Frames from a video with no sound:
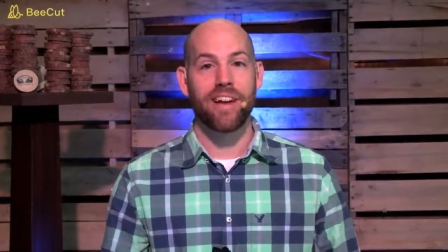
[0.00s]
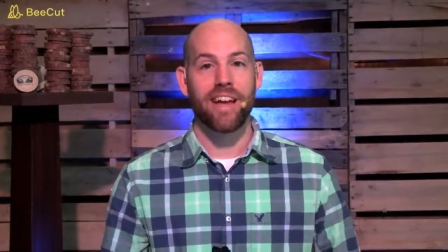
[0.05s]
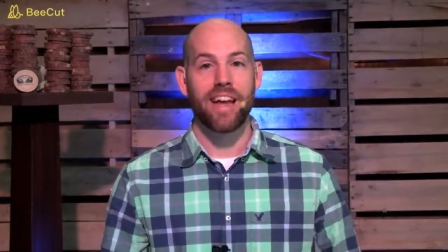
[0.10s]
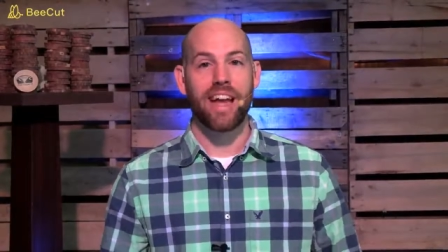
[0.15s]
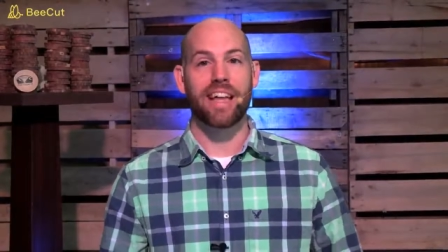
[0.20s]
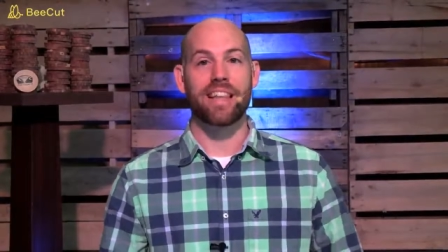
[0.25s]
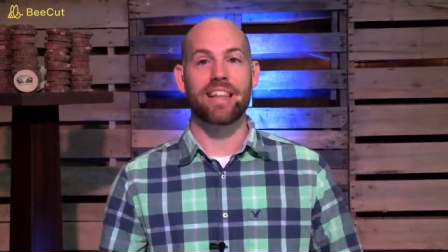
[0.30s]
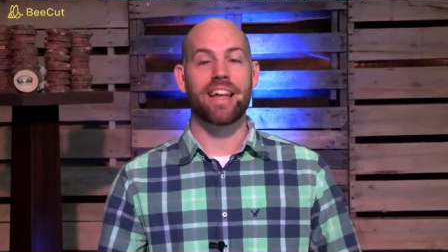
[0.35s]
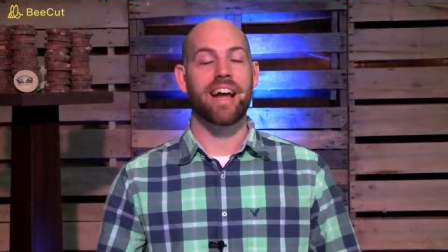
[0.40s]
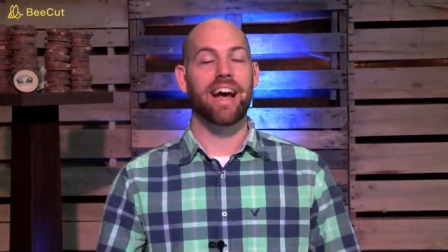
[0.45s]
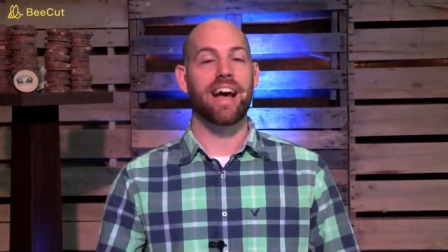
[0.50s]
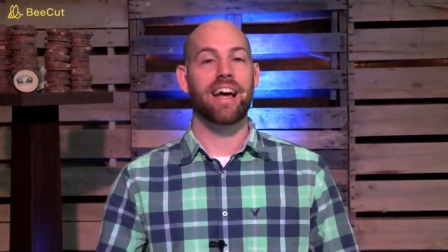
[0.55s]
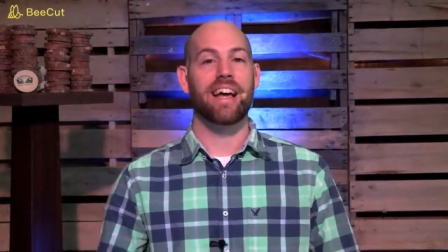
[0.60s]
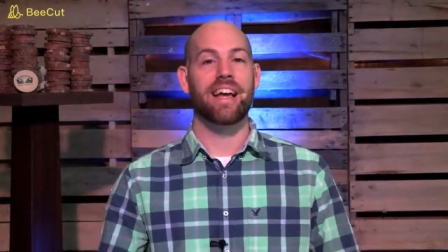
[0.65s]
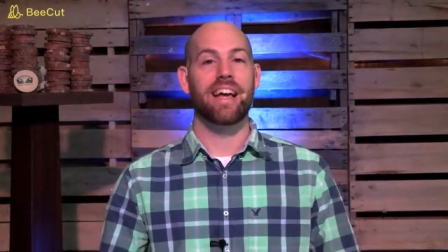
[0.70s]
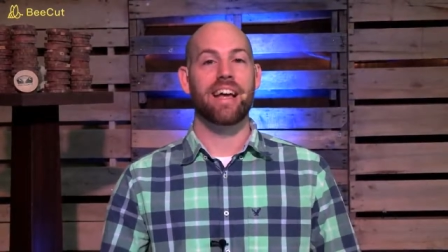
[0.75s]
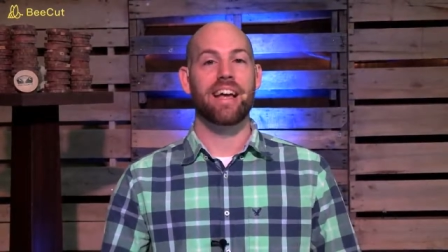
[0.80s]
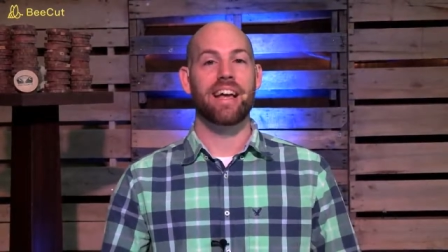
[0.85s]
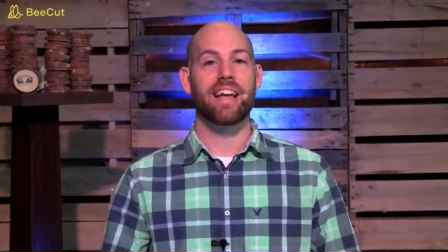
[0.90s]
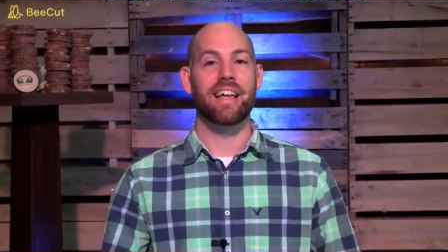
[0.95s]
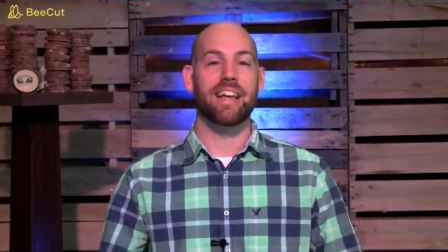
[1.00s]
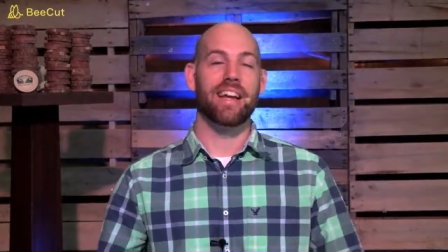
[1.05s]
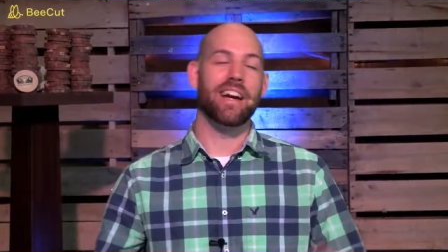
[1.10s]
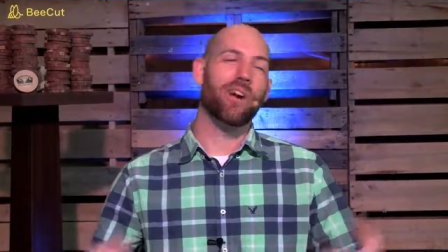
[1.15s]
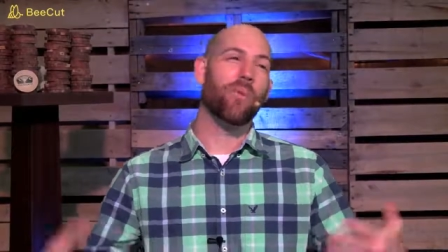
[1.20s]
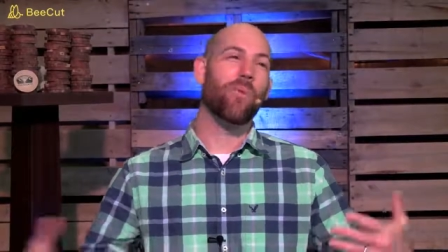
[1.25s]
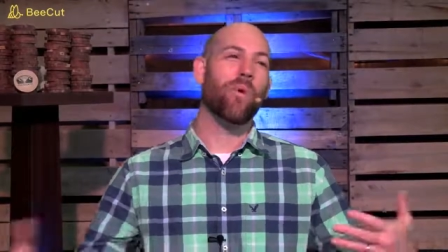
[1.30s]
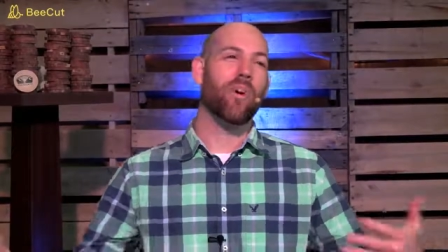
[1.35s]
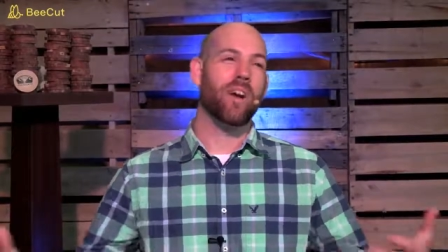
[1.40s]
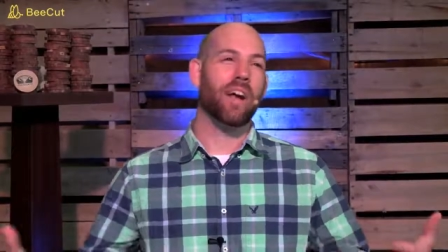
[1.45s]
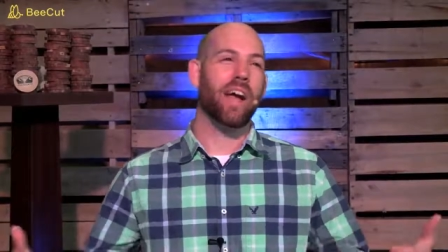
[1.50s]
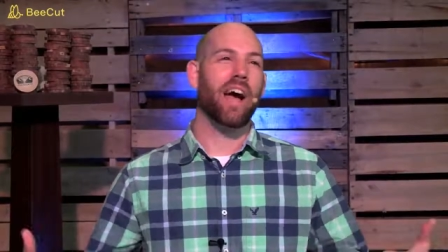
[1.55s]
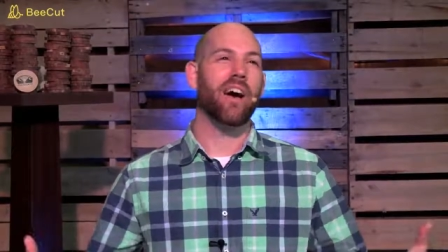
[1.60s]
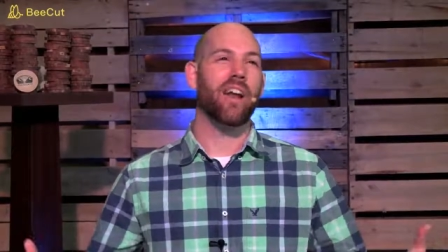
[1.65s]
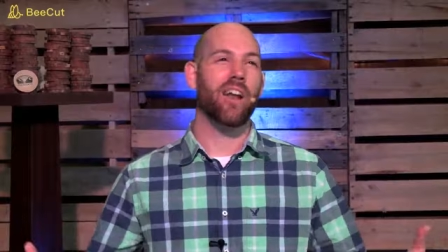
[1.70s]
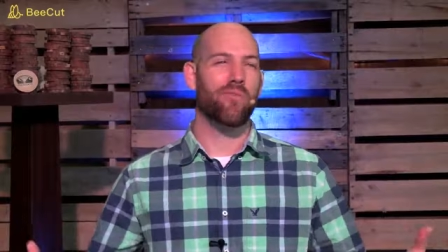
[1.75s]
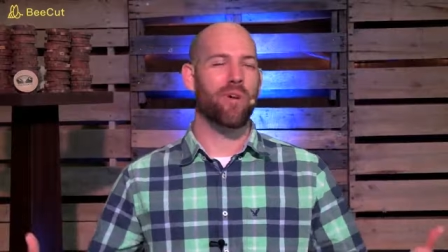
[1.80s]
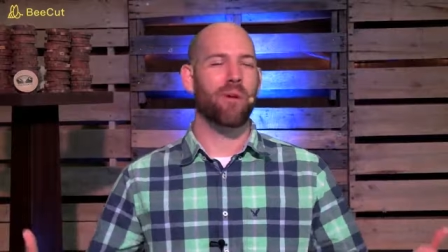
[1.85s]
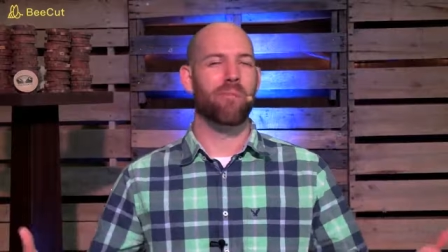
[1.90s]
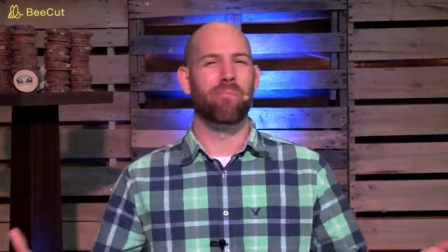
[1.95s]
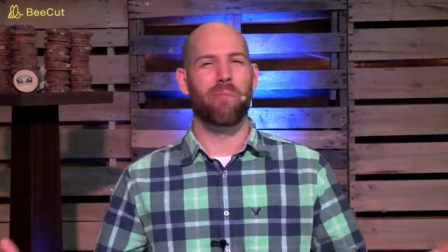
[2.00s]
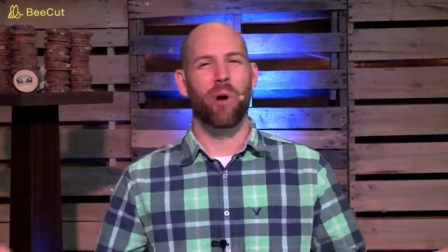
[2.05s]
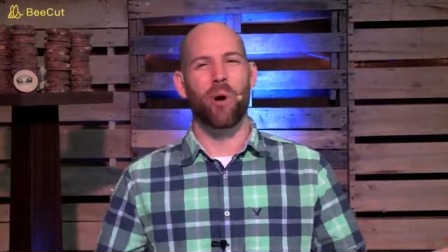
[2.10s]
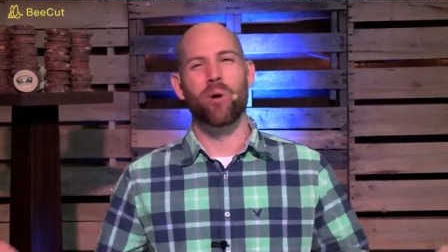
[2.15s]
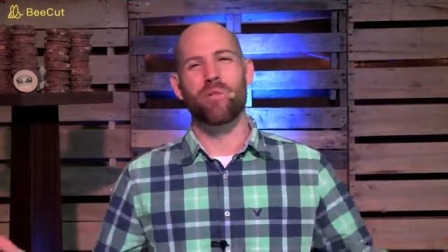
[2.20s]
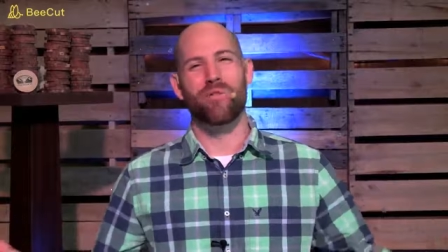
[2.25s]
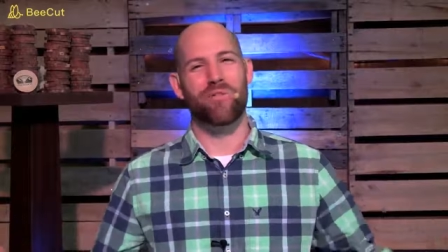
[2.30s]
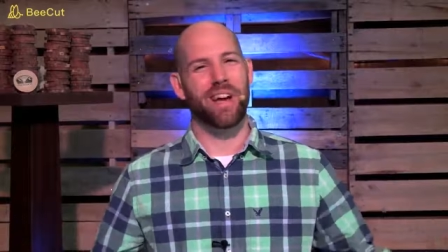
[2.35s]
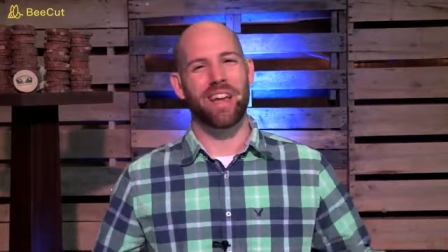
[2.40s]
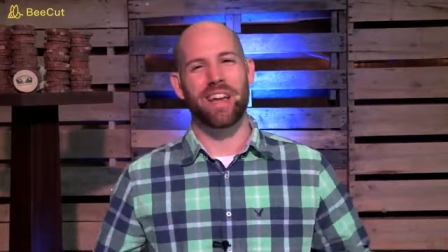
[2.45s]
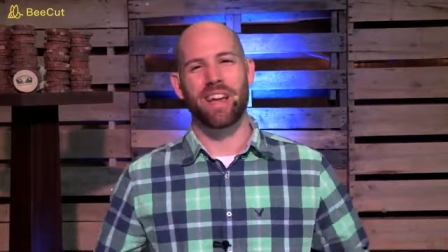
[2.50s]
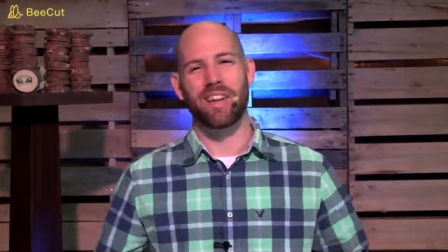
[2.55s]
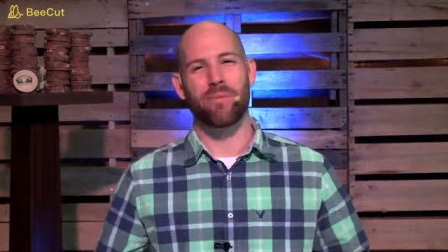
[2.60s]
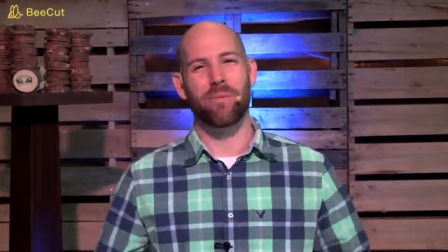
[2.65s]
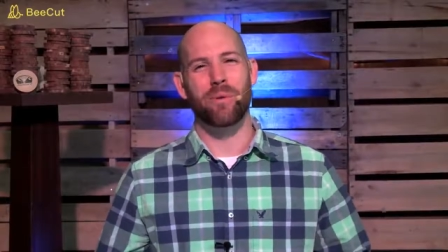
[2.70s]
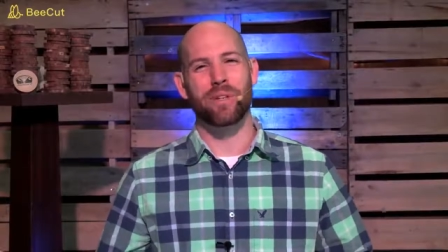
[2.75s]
and then I get in a workout if I'm motivated,